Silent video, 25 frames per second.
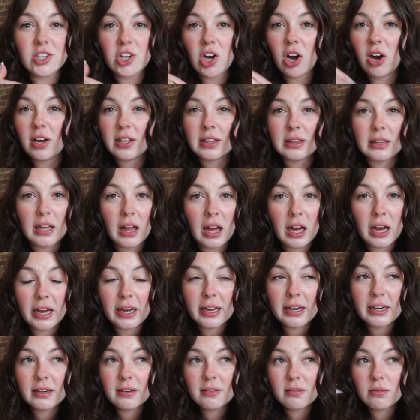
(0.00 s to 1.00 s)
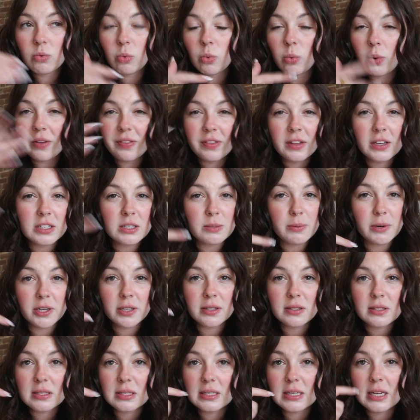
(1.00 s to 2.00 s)
online when the
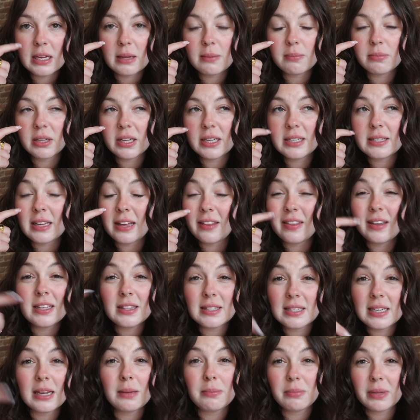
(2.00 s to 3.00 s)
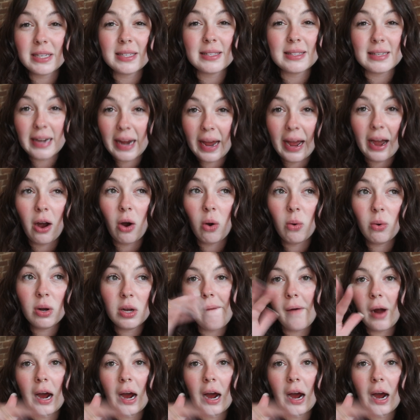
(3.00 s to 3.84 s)
experience is taking place. I think it's taking place now.